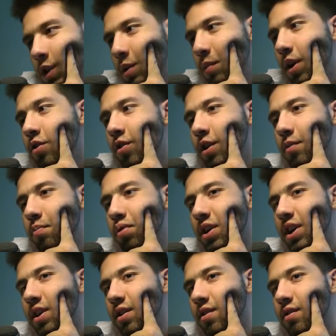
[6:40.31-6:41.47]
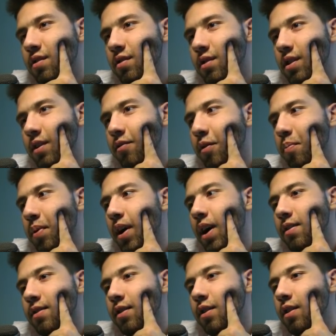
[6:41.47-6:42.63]
He might try to bleed us if we
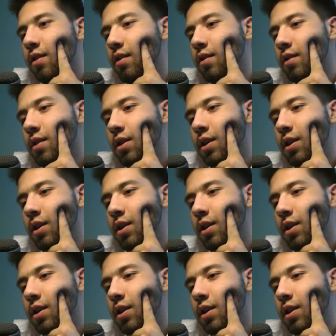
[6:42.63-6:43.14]
pass here.